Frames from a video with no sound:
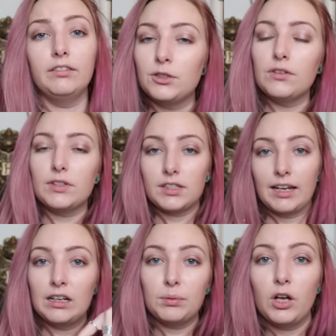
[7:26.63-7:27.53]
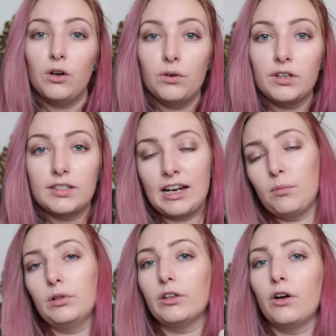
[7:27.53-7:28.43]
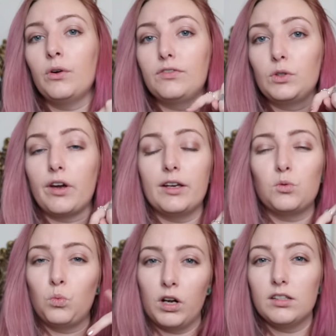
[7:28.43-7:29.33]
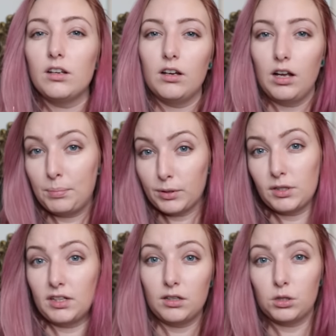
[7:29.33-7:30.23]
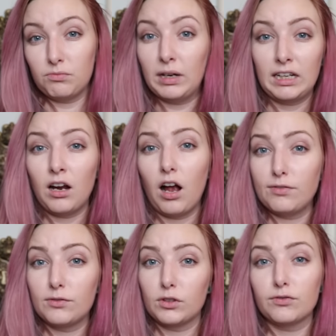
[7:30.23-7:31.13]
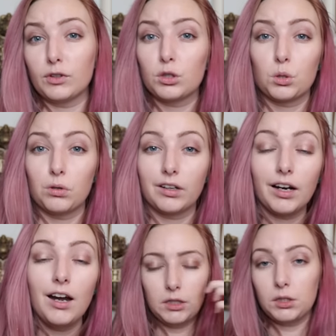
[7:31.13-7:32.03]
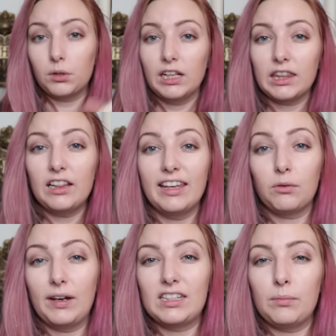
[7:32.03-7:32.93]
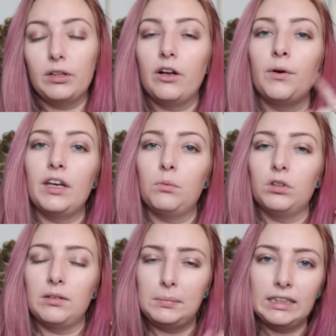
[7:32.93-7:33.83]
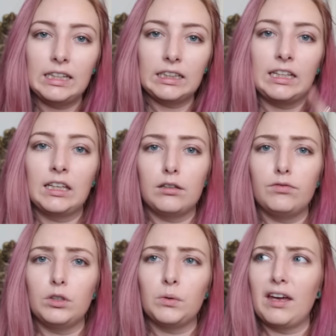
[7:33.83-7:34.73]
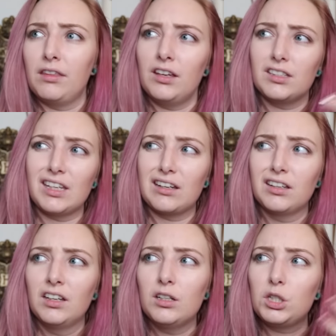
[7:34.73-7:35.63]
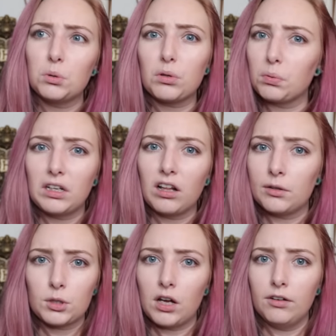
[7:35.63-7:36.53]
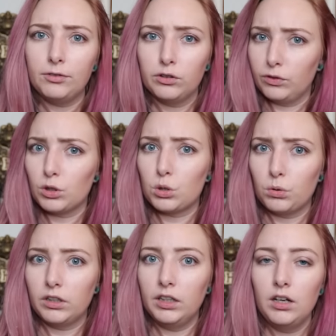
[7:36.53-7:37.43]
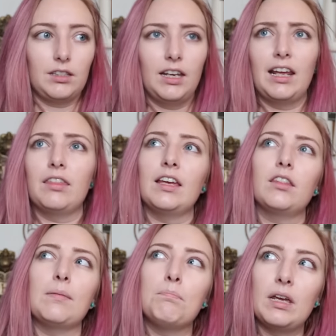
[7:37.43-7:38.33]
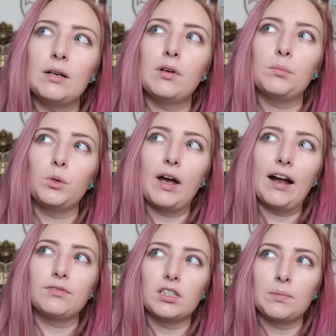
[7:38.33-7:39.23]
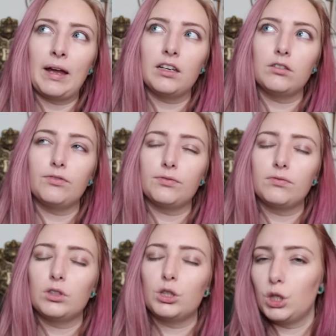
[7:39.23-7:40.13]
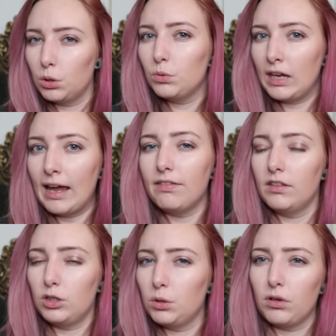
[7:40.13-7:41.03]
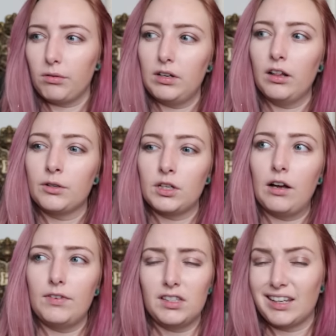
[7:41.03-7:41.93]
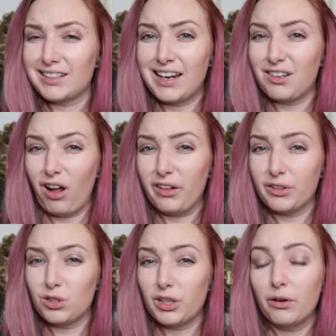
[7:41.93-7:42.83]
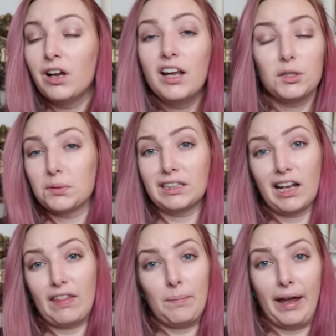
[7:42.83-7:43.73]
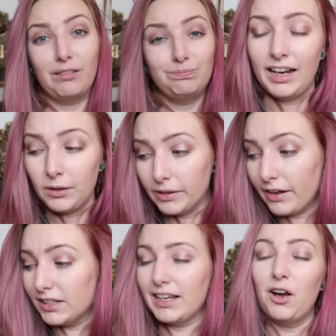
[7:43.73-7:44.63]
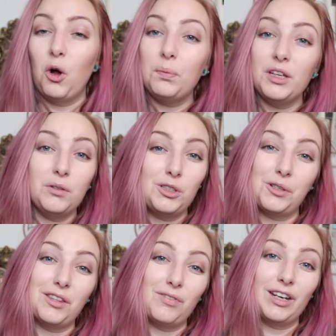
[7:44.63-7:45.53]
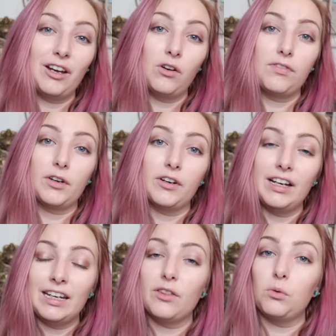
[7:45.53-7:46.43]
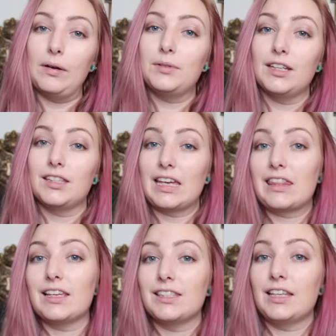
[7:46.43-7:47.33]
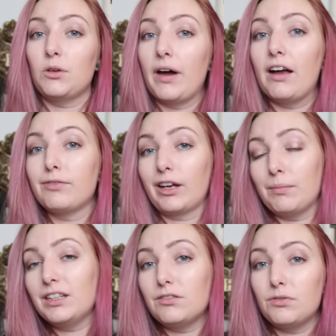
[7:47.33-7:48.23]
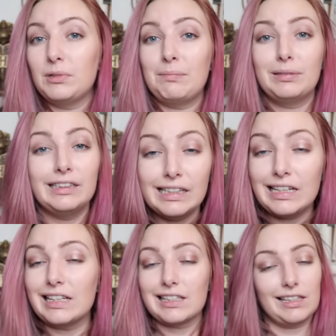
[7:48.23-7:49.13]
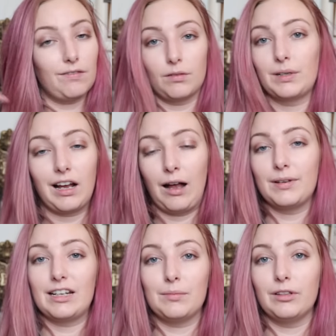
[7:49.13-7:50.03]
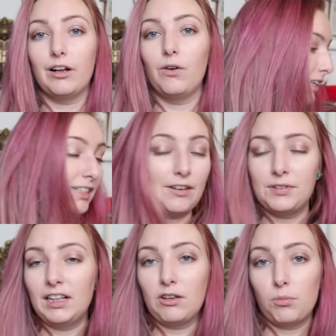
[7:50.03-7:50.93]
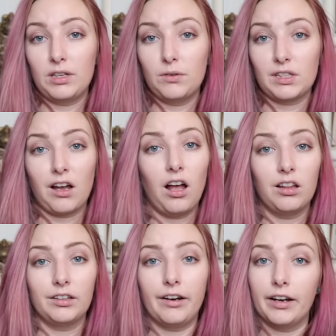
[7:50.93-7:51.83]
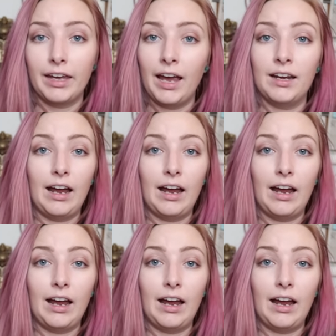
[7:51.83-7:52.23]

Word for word: I do have a sign-up code down below if you guys want a percentage of money off of your first order. So click that link right down below. It will immediately give you, I think it's like $2 or $3 off your first order. And I think the minimum you have to spend to get the $2 or $3 off is like $10, so it's really not that bad. Anyway guys, I hope that you enjoyed the video. If there are any other websites like this that you have recommended for me, please leave them in a comment down below. I definitely will be using Hollar again.